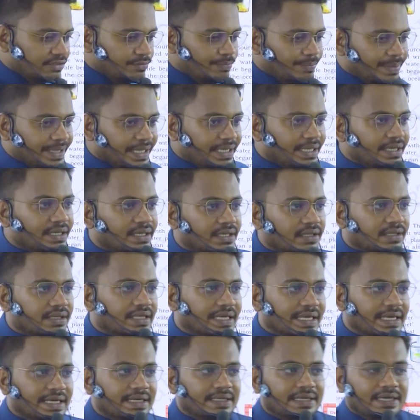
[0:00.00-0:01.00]
been
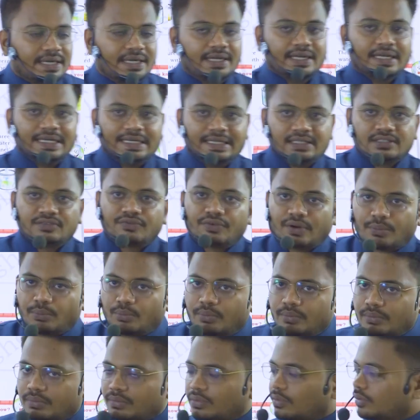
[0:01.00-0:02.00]
created,
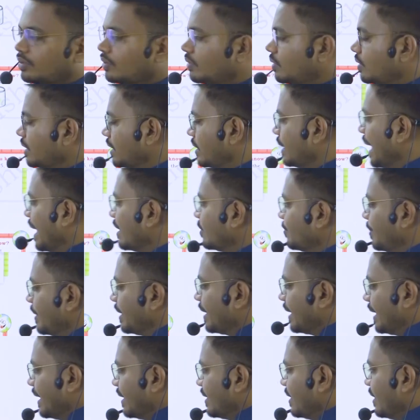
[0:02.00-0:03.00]
it has been
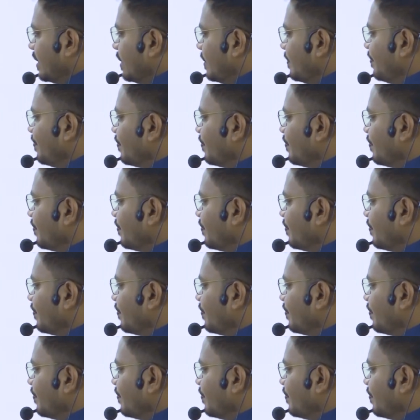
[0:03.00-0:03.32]
created